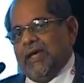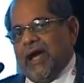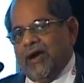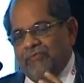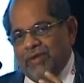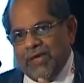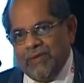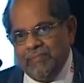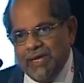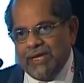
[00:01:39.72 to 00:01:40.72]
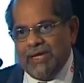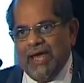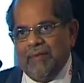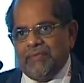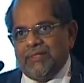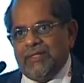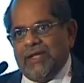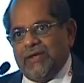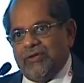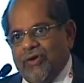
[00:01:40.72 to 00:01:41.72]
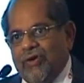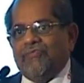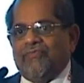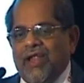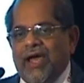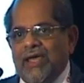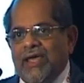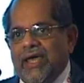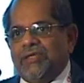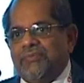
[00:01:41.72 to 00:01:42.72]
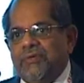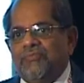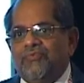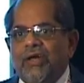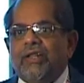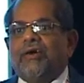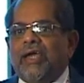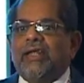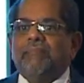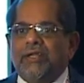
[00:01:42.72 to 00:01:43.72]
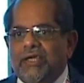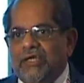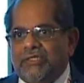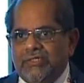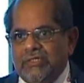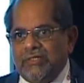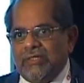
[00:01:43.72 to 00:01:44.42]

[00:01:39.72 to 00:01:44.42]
how we can make it happen on fly as we move along an application.